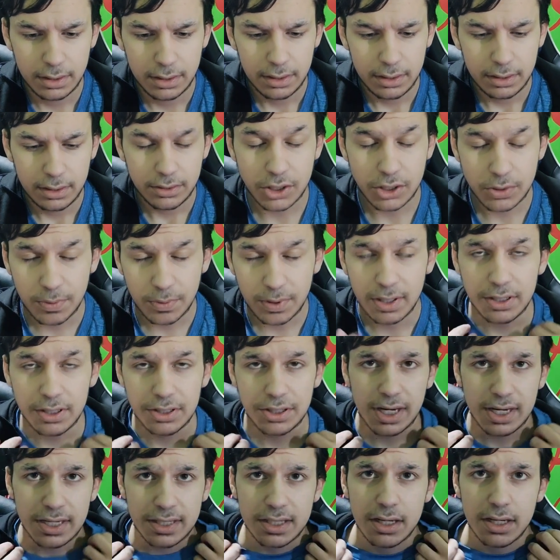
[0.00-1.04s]
just want to let
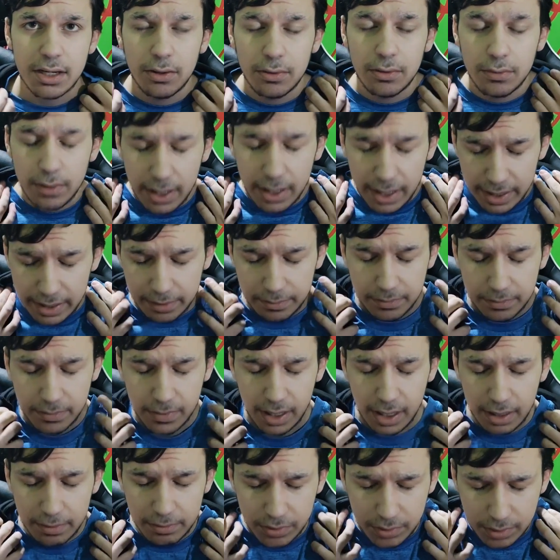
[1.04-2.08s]
you guys know I'm
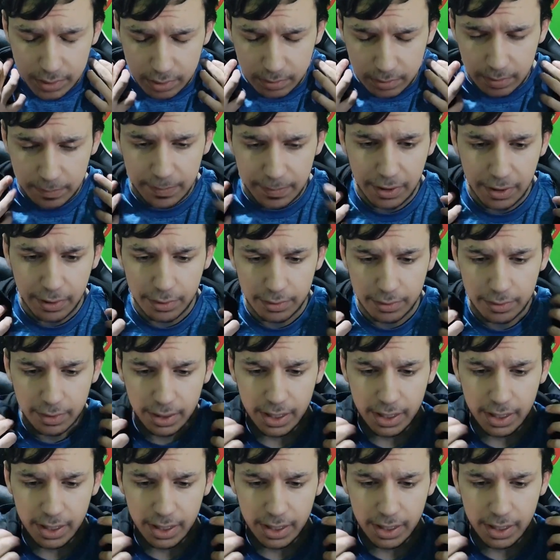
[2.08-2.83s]
doing a little better.